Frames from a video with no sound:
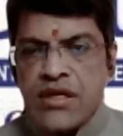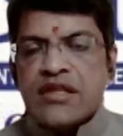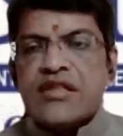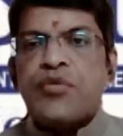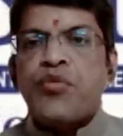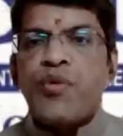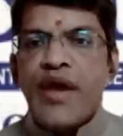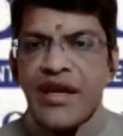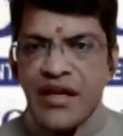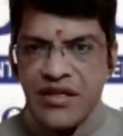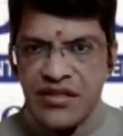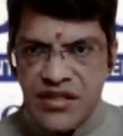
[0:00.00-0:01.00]
the
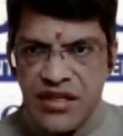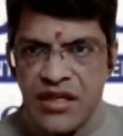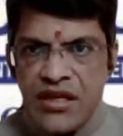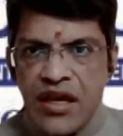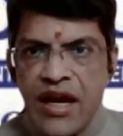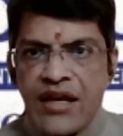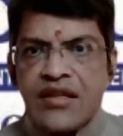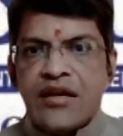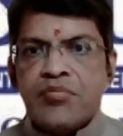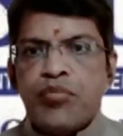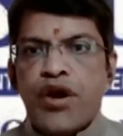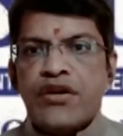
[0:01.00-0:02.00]
vacancy at
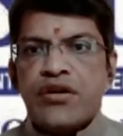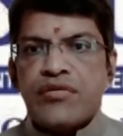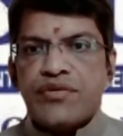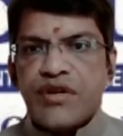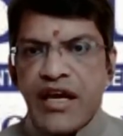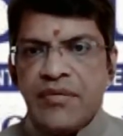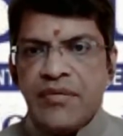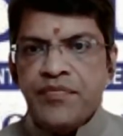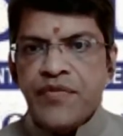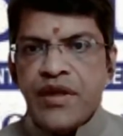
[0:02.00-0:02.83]
that point of time,